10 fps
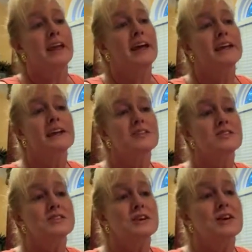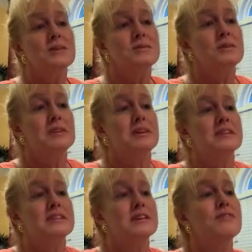And let's just close with
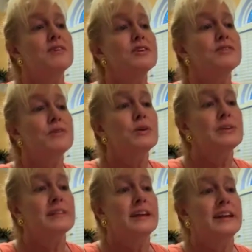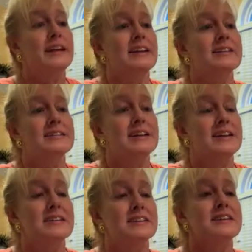this. In verse 14, it
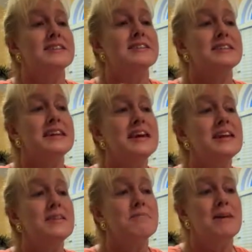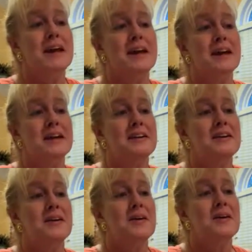says, and seeing the man
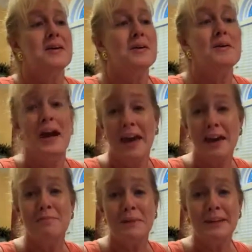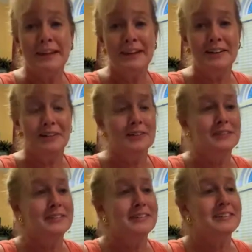who had been
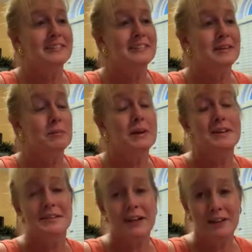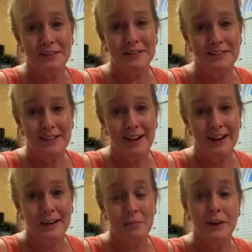healed, because they couldn't
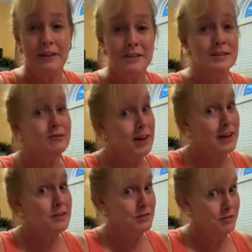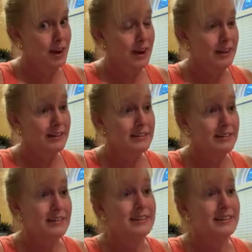deny it, because facts are facts,